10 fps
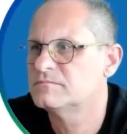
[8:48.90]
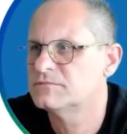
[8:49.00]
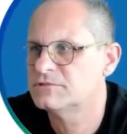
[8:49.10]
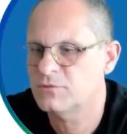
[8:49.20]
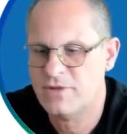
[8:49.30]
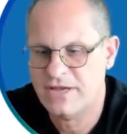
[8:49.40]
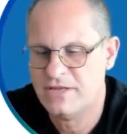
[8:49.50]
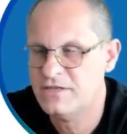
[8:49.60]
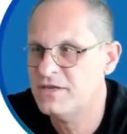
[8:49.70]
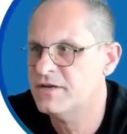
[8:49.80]
So we add
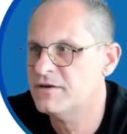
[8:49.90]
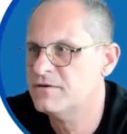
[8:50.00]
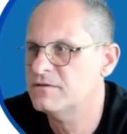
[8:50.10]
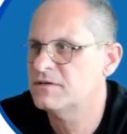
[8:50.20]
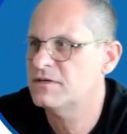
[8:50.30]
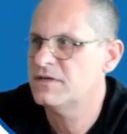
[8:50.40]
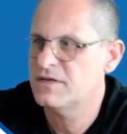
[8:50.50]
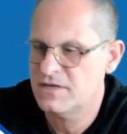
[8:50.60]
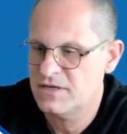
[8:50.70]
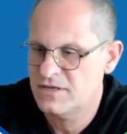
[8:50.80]
it here,
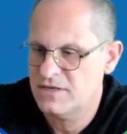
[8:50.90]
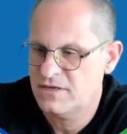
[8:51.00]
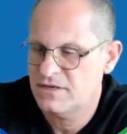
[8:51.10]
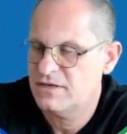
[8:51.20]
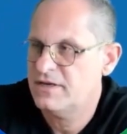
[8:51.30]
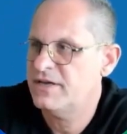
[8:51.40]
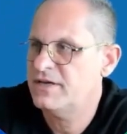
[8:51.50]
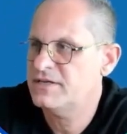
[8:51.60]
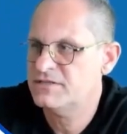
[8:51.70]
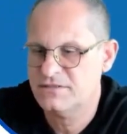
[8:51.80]

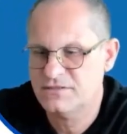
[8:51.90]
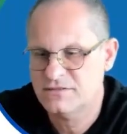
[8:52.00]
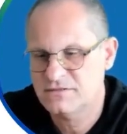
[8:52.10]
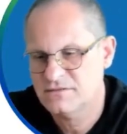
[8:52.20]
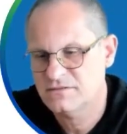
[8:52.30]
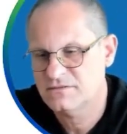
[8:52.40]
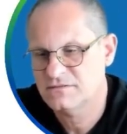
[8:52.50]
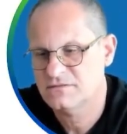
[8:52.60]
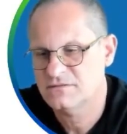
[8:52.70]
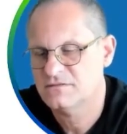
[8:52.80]
is,
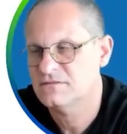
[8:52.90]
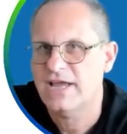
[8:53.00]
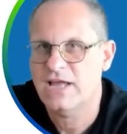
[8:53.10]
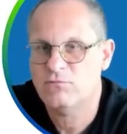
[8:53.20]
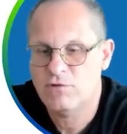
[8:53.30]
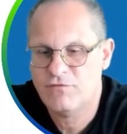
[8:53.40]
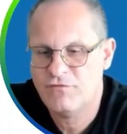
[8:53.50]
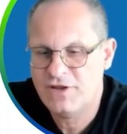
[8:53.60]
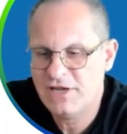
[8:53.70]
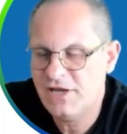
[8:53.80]
and we
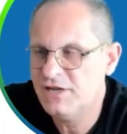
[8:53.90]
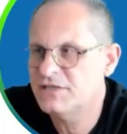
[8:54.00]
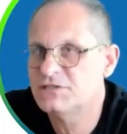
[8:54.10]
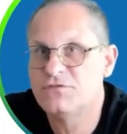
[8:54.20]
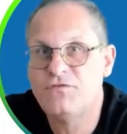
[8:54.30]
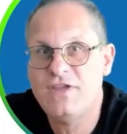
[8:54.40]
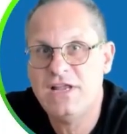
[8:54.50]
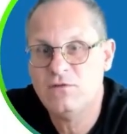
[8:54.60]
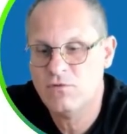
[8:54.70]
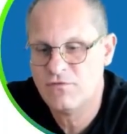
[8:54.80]
fill this
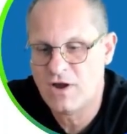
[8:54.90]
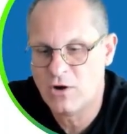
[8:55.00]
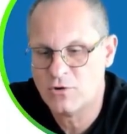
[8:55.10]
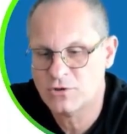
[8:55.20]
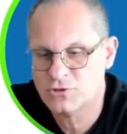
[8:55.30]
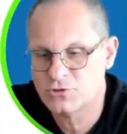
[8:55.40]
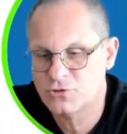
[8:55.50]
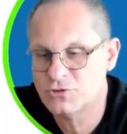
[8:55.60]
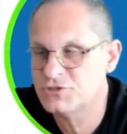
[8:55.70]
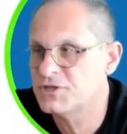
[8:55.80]
field with our
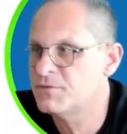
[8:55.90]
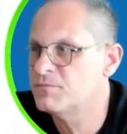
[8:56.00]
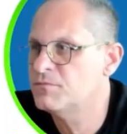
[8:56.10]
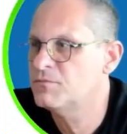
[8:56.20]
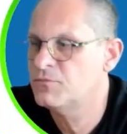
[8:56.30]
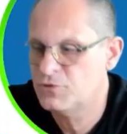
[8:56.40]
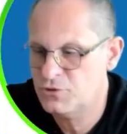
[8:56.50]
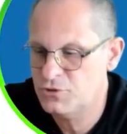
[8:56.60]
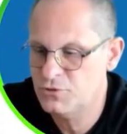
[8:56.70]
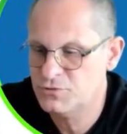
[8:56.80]
system
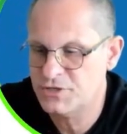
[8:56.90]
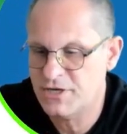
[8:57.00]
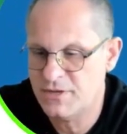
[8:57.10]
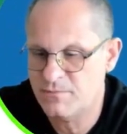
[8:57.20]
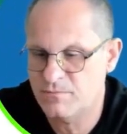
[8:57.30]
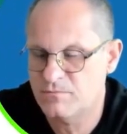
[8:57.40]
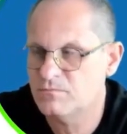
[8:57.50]
username.